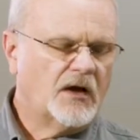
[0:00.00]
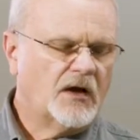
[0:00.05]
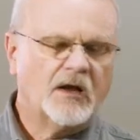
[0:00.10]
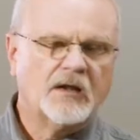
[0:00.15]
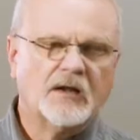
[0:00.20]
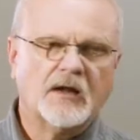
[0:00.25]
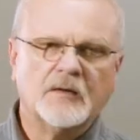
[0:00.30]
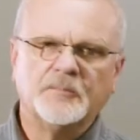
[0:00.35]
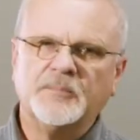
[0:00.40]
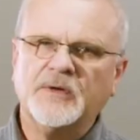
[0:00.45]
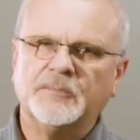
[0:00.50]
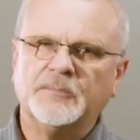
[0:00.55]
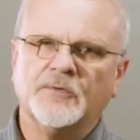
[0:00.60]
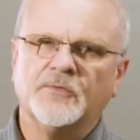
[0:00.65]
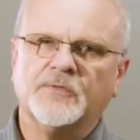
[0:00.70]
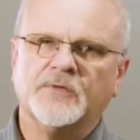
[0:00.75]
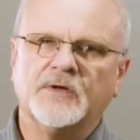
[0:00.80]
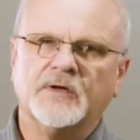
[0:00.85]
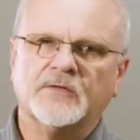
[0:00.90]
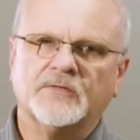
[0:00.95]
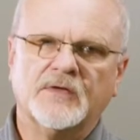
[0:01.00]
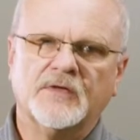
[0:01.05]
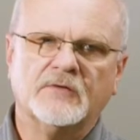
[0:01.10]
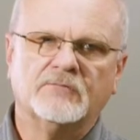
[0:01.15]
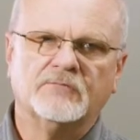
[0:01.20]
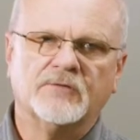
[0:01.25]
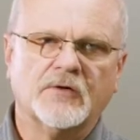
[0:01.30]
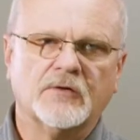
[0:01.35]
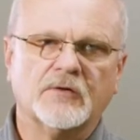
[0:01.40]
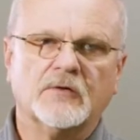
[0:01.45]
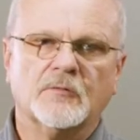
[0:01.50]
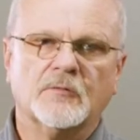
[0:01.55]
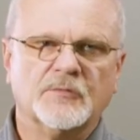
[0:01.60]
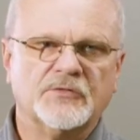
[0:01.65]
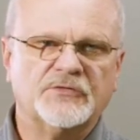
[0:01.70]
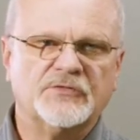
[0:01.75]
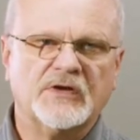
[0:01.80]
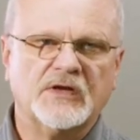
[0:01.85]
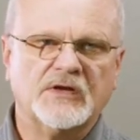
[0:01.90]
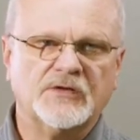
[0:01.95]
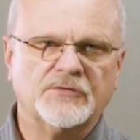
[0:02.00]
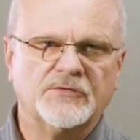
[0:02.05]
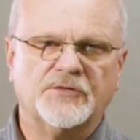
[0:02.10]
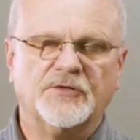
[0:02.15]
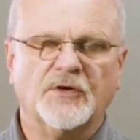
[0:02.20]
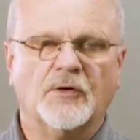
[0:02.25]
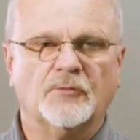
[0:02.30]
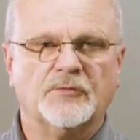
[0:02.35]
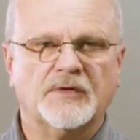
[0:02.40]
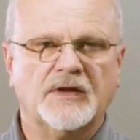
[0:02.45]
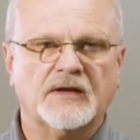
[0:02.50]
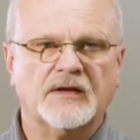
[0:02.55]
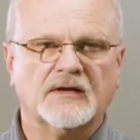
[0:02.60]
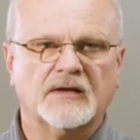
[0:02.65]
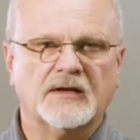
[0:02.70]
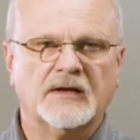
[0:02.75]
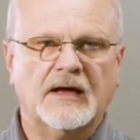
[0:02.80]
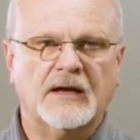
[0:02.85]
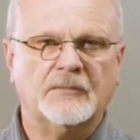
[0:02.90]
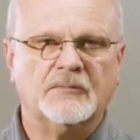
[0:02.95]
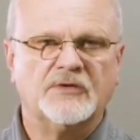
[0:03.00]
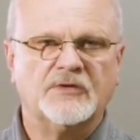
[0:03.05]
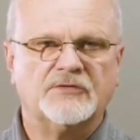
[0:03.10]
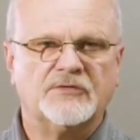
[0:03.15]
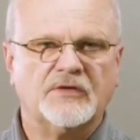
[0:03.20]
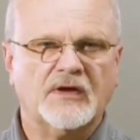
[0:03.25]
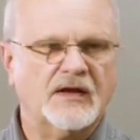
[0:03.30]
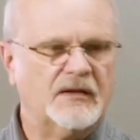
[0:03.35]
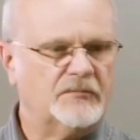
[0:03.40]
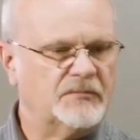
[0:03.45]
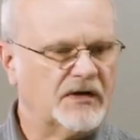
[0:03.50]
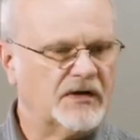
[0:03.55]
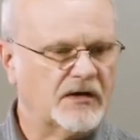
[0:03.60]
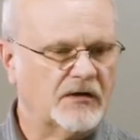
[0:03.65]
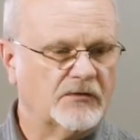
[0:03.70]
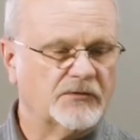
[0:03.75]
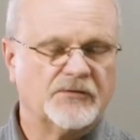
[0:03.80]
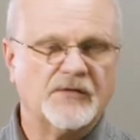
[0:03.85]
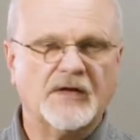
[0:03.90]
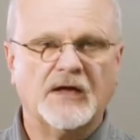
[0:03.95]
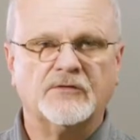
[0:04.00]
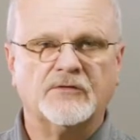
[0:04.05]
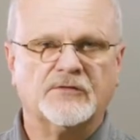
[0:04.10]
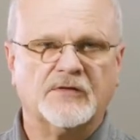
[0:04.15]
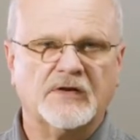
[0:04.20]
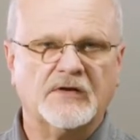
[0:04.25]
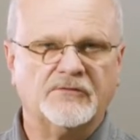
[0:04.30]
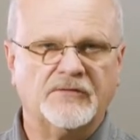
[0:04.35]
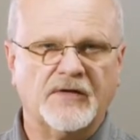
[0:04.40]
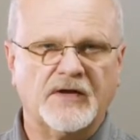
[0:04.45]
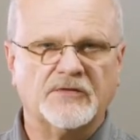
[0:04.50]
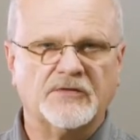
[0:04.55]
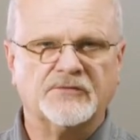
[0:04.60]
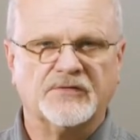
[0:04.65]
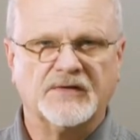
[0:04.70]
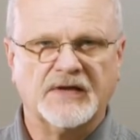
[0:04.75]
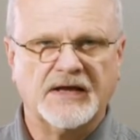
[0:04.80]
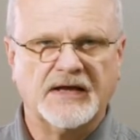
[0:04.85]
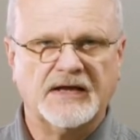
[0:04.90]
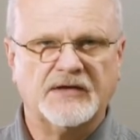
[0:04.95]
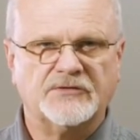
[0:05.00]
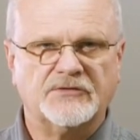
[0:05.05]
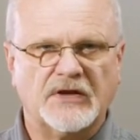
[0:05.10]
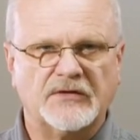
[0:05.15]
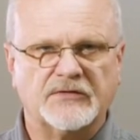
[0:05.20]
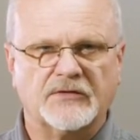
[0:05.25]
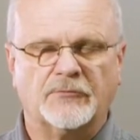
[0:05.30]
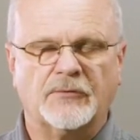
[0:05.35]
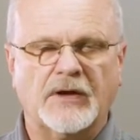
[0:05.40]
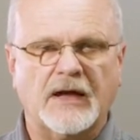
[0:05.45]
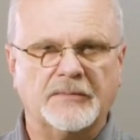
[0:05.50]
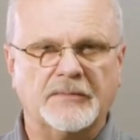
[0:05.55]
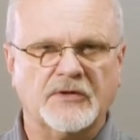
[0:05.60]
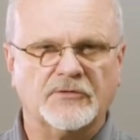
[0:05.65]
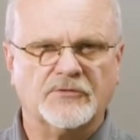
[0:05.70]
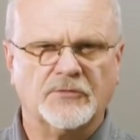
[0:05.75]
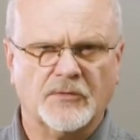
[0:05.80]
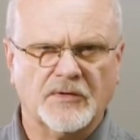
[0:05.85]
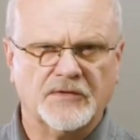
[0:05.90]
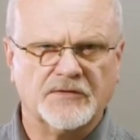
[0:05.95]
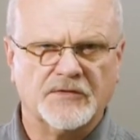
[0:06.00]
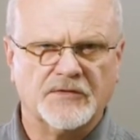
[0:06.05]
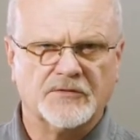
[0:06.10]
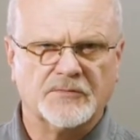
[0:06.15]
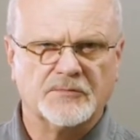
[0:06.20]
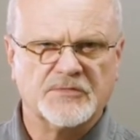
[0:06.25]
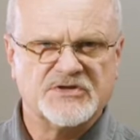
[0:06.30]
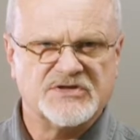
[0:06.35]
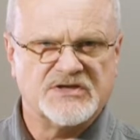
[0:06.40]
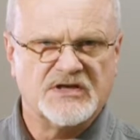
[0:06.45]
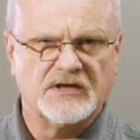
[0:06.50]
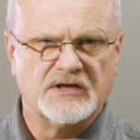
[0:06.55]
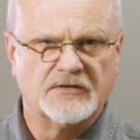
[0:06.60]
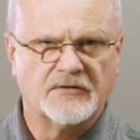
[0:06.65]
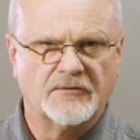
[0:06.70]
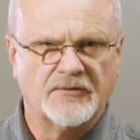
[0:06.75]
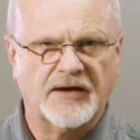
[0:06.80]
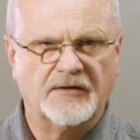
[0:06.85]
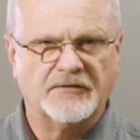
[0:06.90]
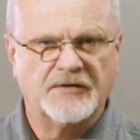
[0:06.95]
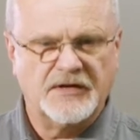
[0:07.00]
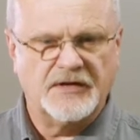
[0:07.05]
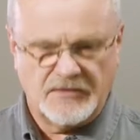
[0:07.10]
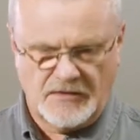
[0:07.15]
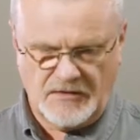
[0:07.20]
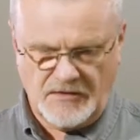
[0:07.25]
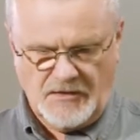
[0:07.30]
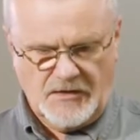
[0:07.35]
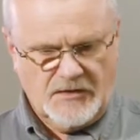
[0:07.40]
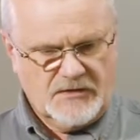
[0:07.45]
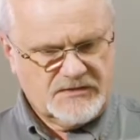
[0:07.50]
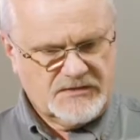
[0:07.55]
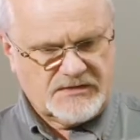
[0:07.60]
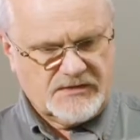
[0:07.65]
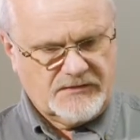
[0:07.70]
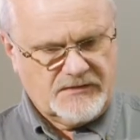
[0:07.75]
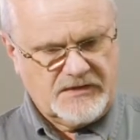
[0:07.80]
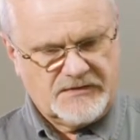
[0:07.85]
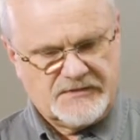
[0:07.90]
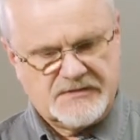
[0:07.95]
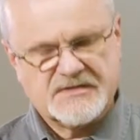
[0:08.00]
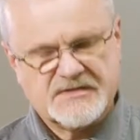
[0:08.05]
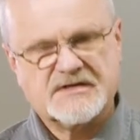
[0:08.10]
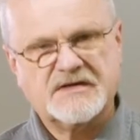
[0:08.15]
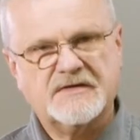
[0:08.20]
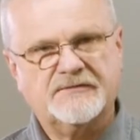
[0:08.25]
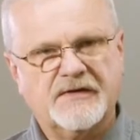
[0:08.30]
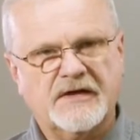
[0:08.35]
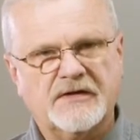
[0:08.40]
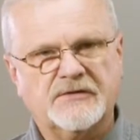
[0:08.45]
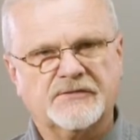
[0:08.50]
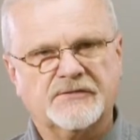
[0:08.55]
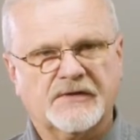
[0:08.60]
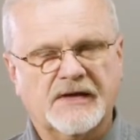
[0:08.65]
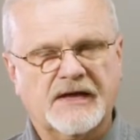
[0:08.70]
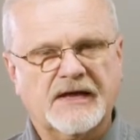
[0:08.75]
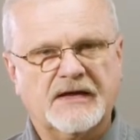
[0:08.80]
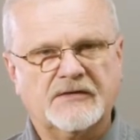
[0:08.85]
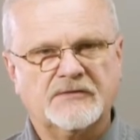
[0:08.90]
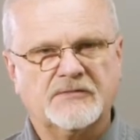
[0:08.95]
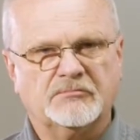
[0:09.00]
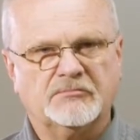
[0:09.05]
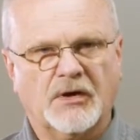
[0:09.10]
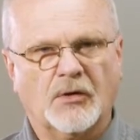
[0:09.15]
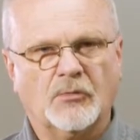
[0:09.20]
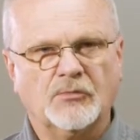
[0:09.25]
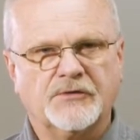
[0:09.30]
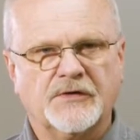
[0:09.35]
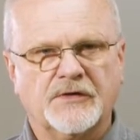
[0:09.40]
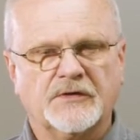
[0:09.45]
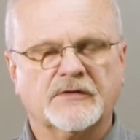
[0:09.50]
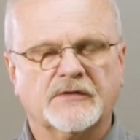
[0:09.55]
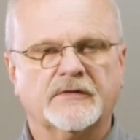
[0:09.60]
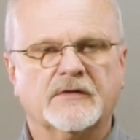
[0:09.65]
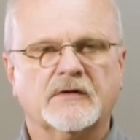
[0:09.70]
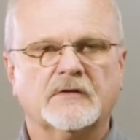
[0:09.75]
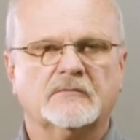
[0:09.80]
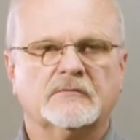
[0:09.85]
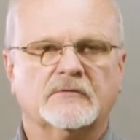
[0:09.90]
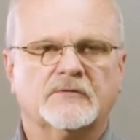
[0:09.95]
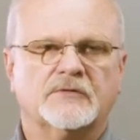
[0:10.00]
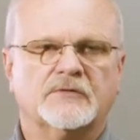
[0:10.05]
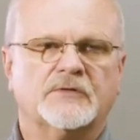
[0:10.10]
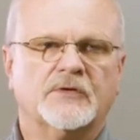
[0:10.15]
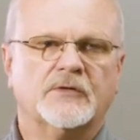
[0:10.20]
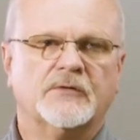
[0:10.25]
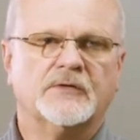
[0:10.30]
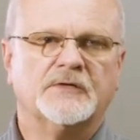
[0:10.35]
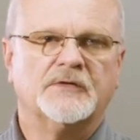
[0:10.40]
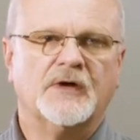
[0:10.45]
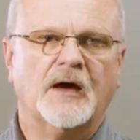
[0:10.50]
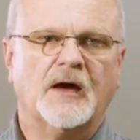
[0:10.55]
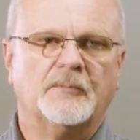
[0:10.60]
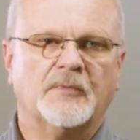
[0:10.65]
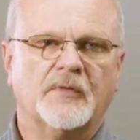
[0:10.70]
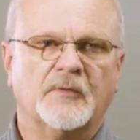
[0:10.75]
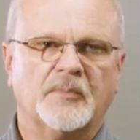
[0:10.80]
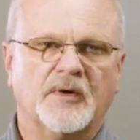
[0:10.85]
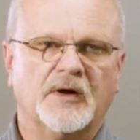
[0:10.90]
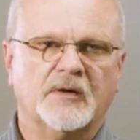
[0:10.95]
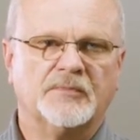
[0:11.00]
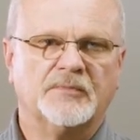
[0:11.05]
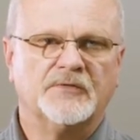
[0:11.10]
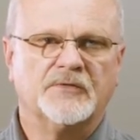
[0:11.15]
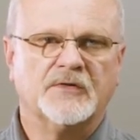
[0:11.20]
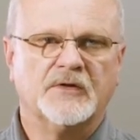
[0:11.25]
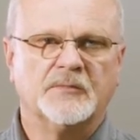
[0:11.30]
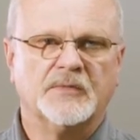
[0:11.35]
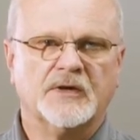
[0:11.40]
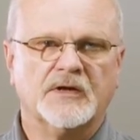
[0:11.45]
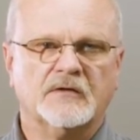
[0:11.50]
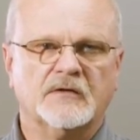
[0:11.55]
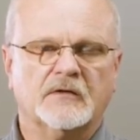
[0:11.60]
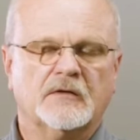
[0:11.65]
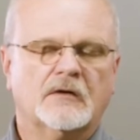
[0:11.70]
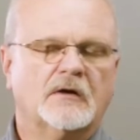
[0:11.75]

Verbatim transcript: A lot of people think that vertical machines don't need an alignment check because that C-face flange has a rabbet joint that's machined around it so that the C-face flange bolts into the, to the top of the pump assembly.